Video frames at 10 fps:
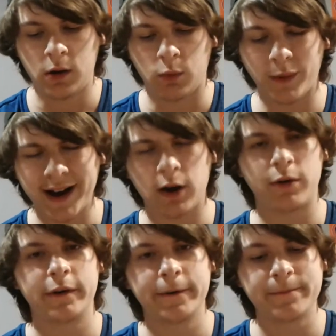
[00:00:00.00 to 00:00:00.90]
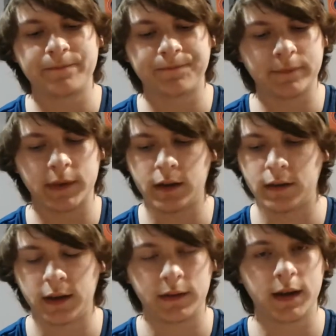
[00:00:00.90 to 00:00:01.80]
Wow. They
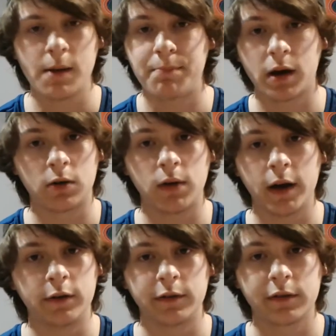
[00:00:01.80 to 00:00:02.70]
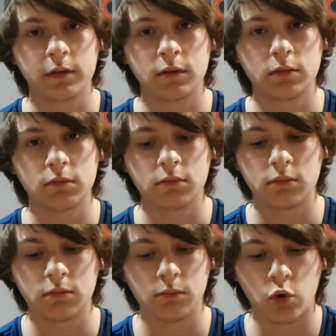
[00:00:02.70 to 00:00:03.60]
need to get better writers.
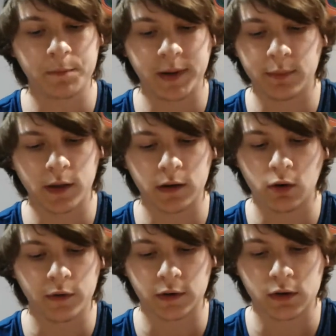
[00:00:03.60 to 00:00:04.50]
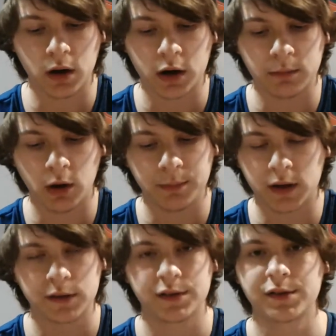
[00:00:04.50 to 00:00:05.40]
More people that know what they're talking about
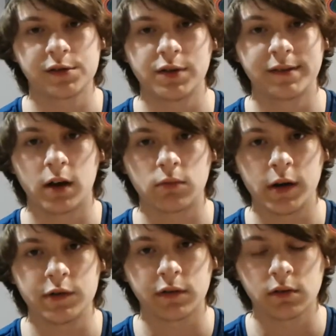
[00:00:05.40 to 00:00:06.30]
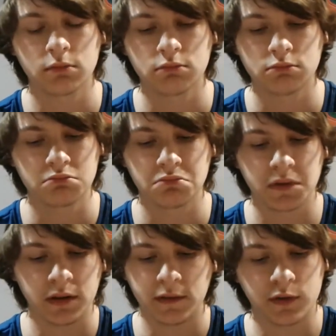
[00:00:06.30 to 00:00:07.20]
because this is just outrageous.
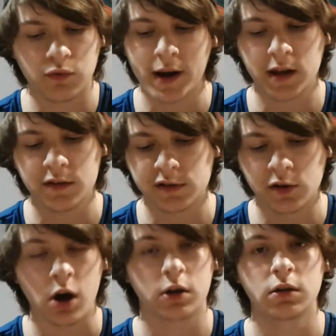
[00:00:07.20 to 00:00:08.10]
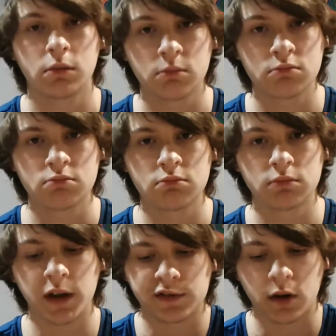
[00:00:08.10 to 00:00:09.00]
These rankings suck.
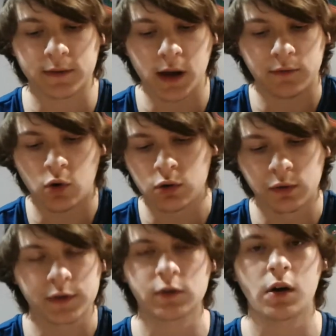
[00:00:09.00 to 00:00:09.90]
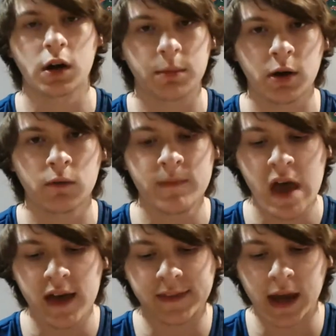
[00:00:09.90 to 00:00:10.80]
They suck. They have no clue what they're talking about.
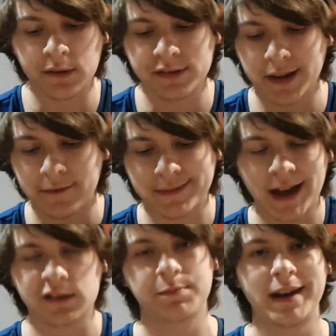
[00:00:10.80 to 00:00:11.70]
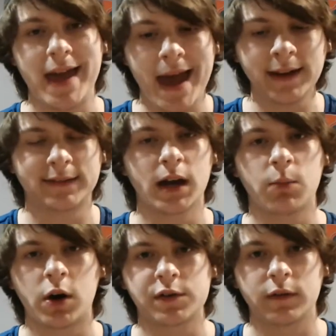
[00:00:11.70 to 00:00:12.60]
They obviously have not spent any time
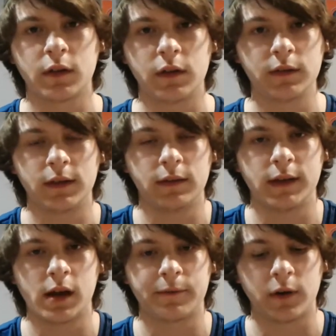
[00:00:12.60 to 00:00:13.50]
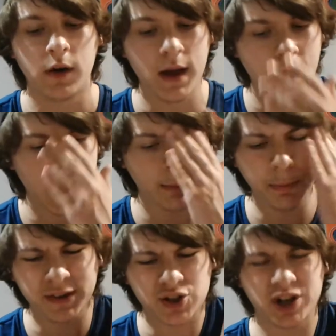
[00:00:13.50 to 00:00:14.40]
watching the NFL. How about
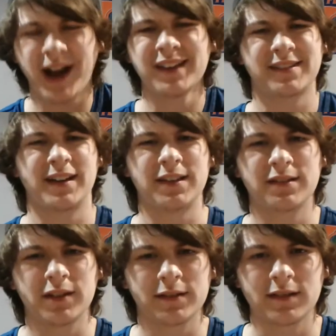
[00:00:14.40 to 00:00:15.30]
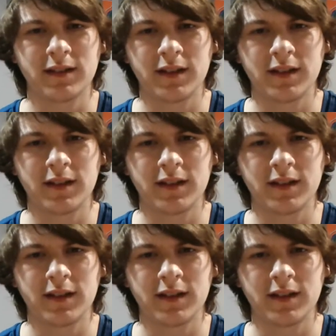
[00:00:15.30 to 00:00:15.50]
put the Giants on this list?